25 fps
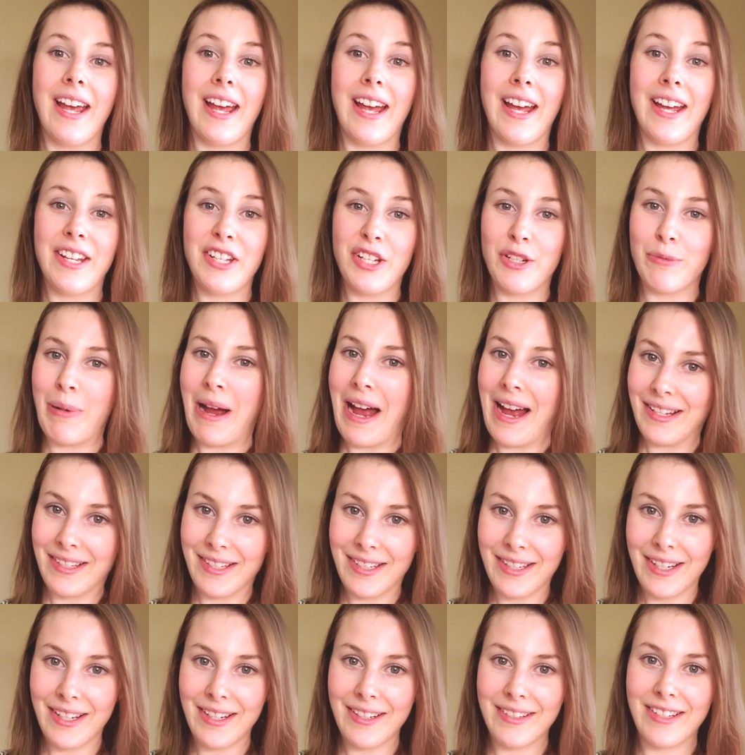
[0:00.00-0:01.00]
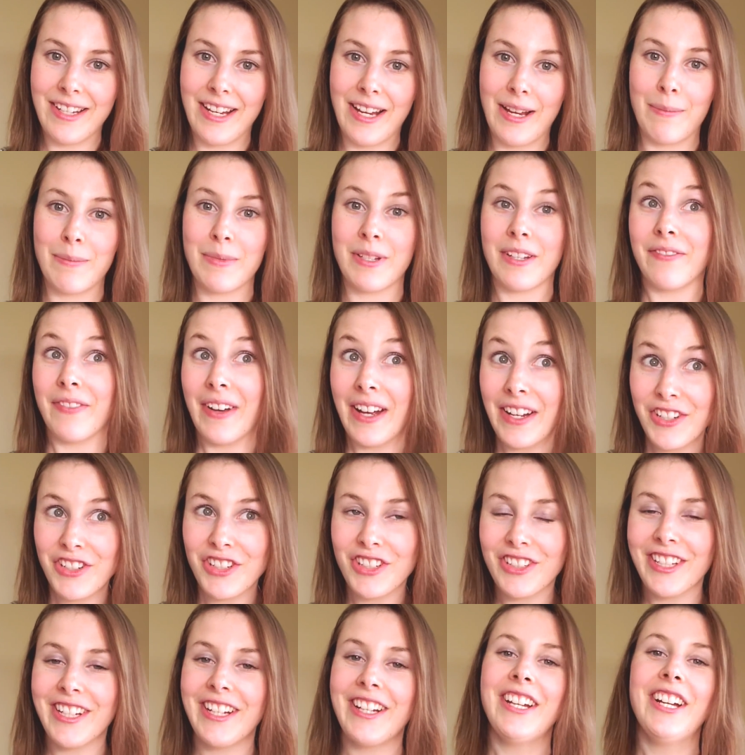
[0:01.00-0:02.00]
and you're passing exams,
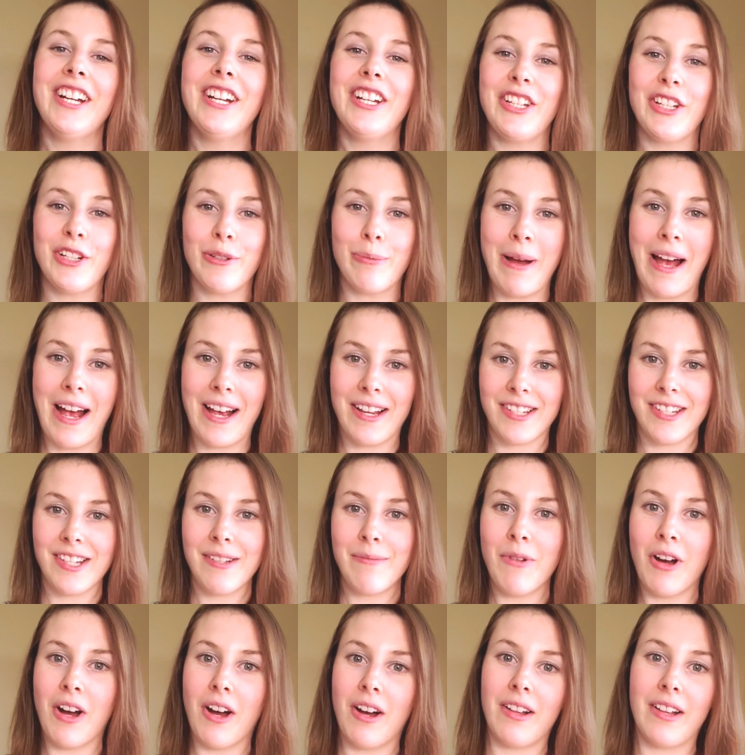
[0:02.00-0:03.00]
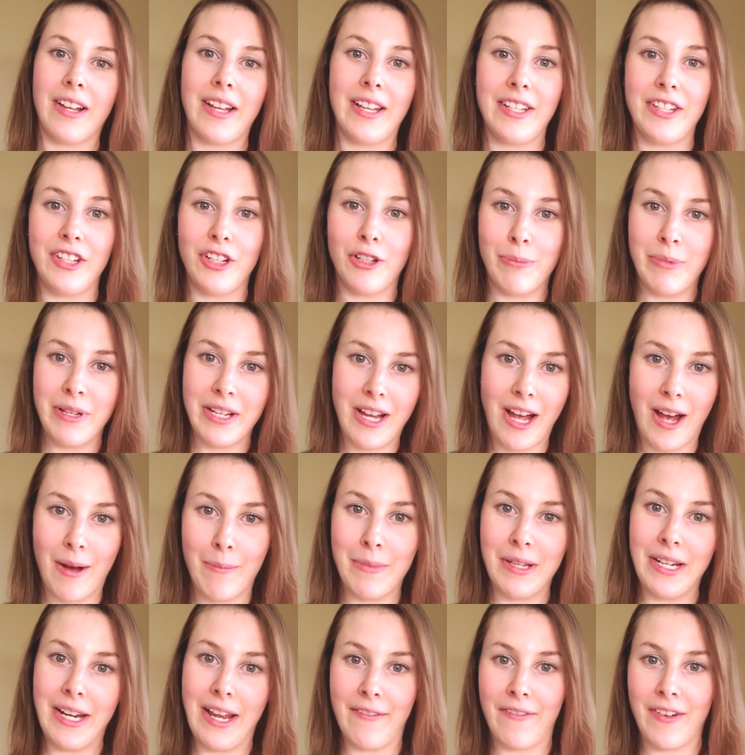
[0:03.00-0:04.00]
eventually you'll pass them all and you'll
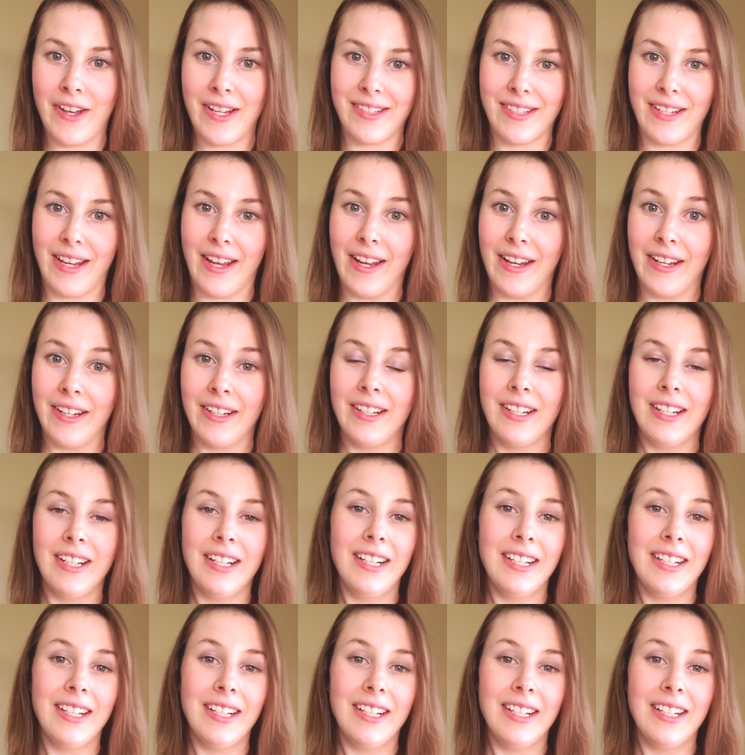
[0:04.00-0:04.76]
become an FSA.